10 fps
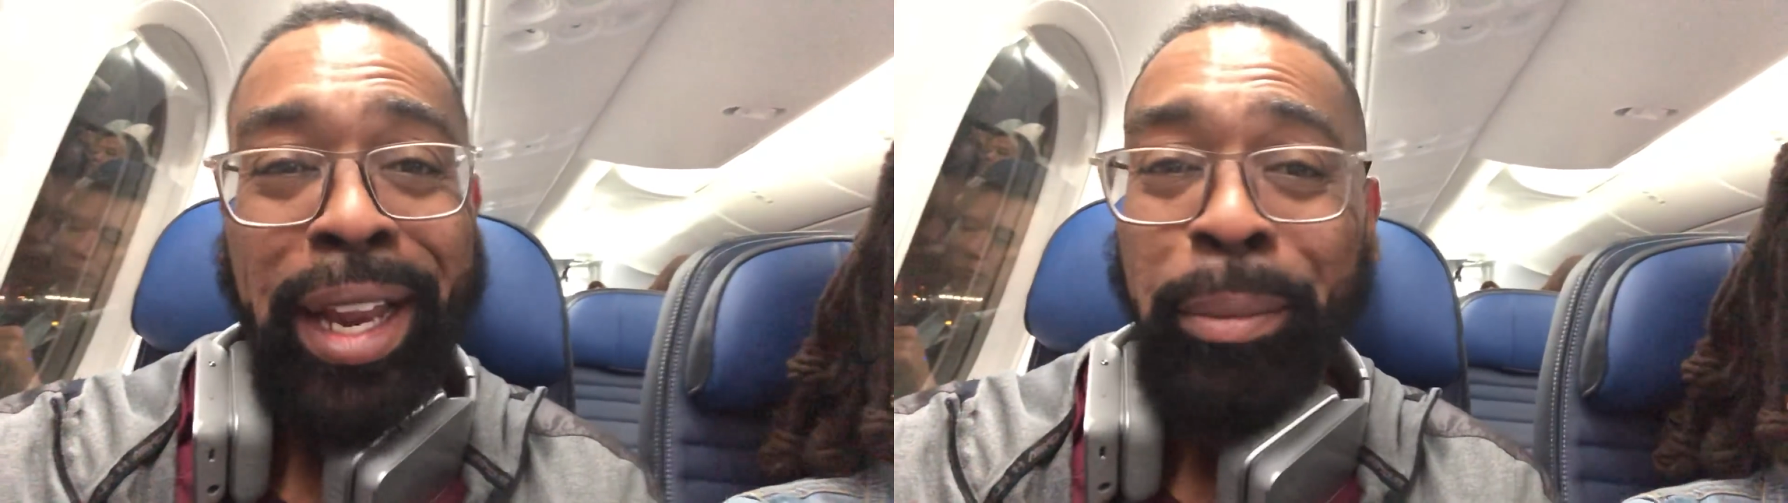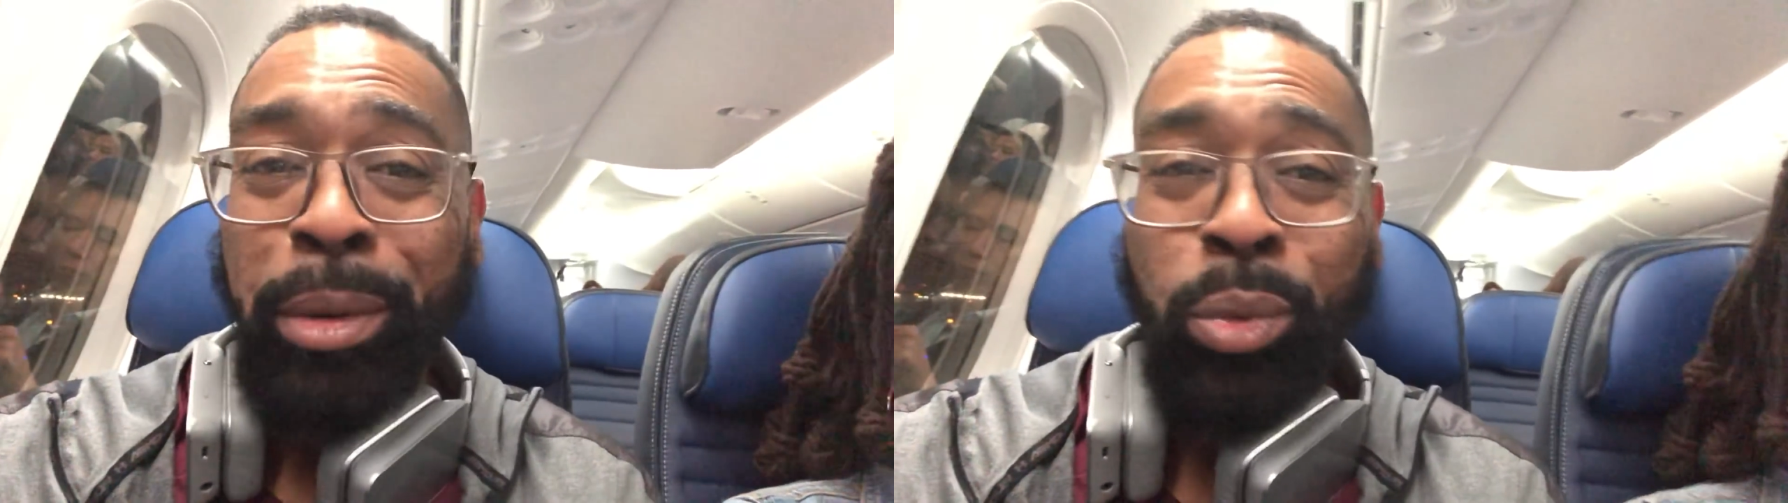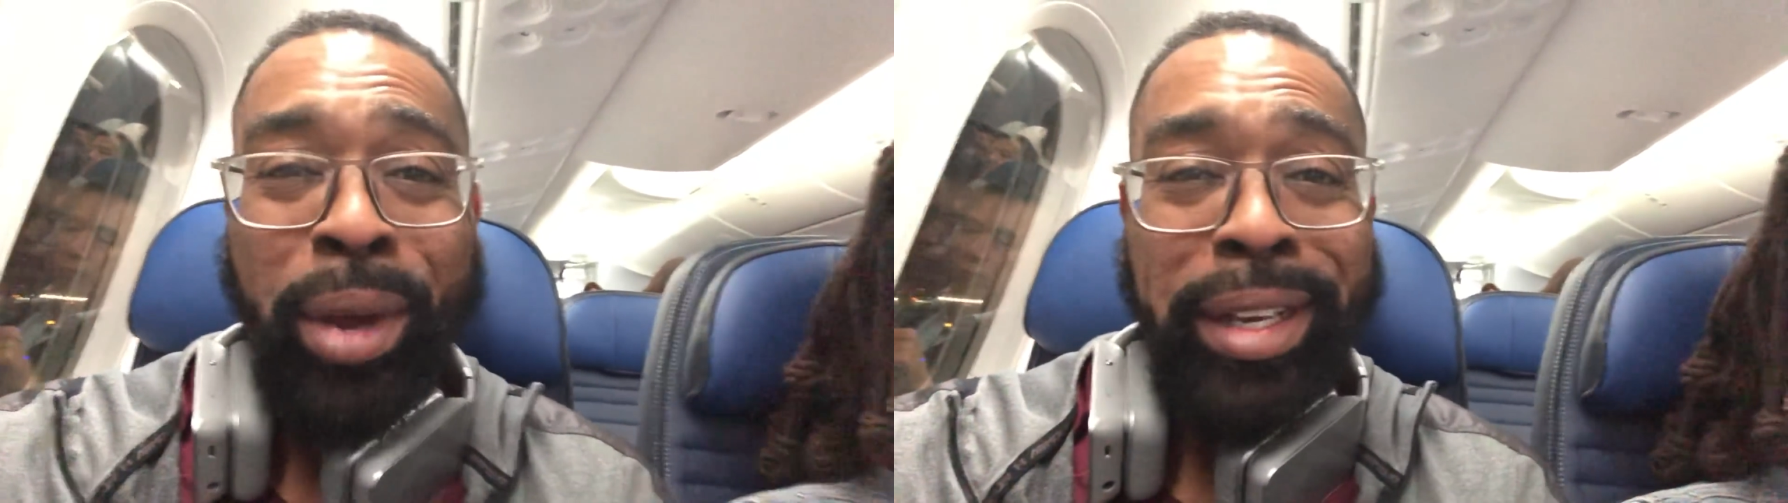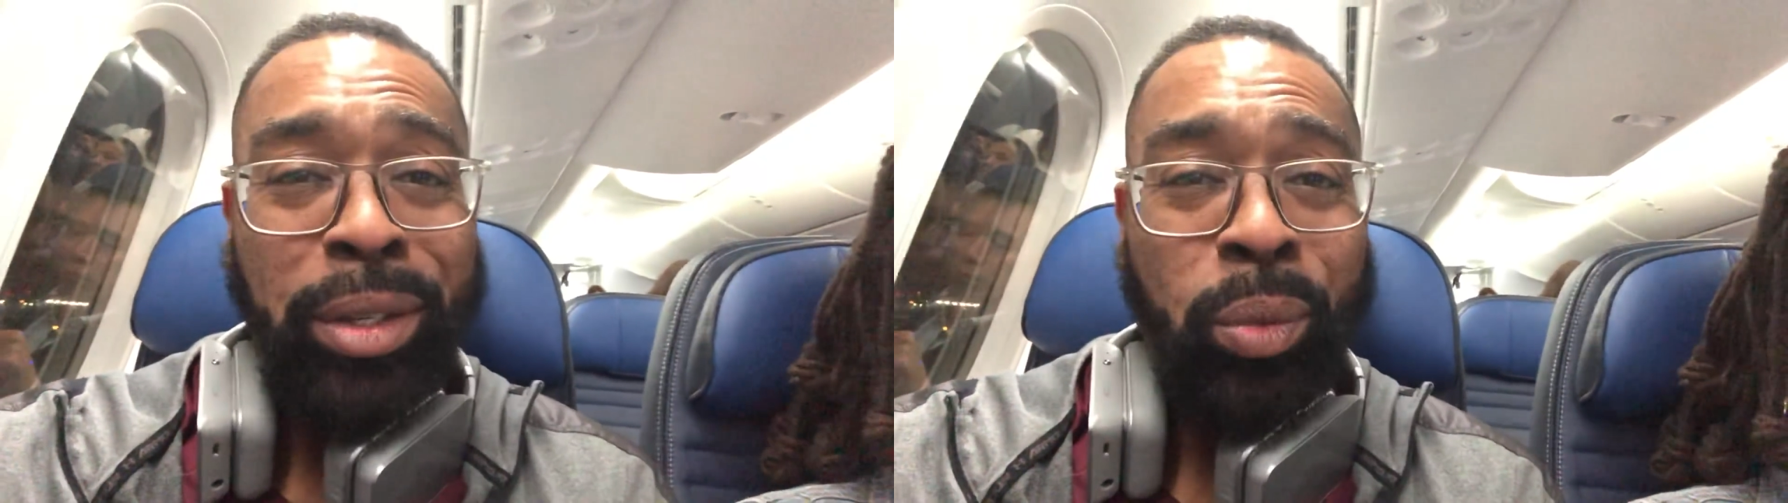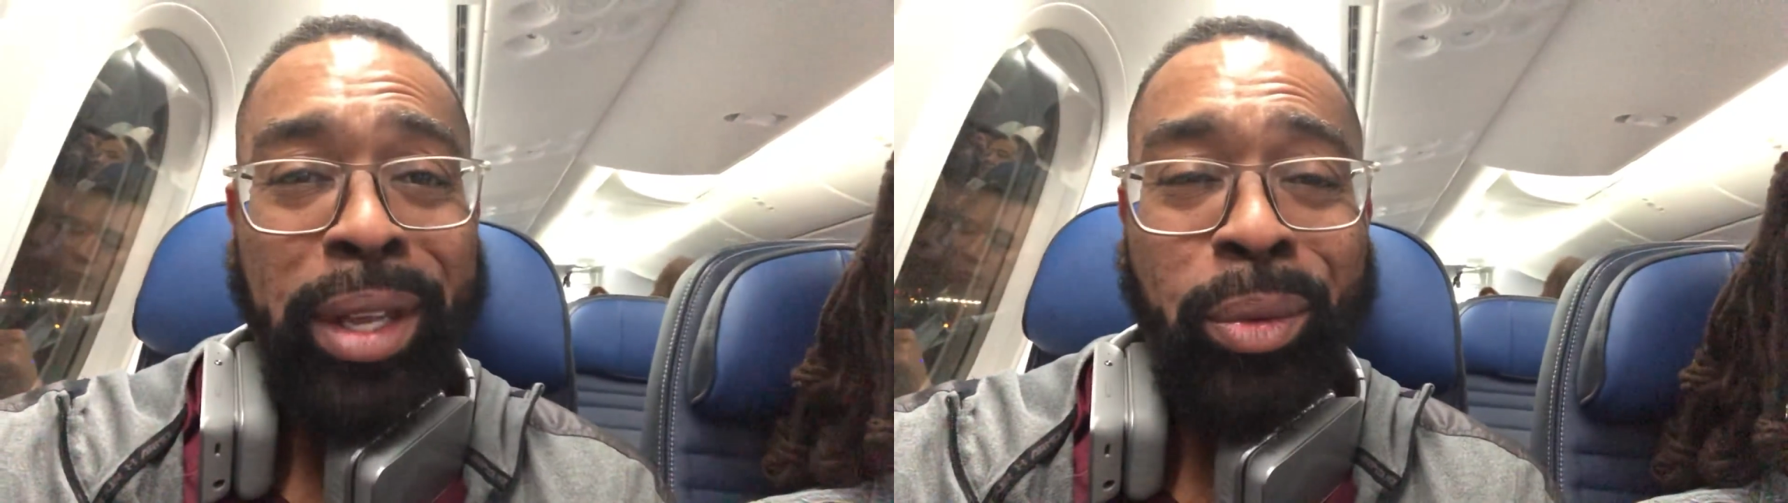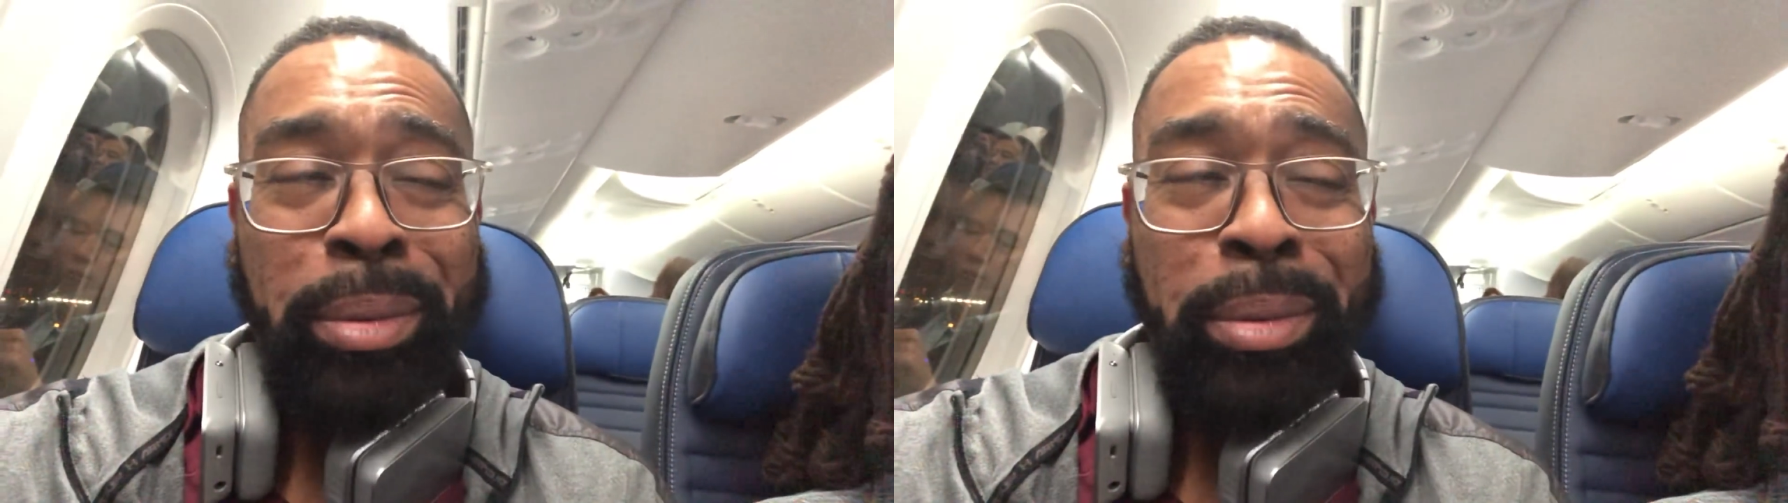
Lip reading: And I've been waiting a week.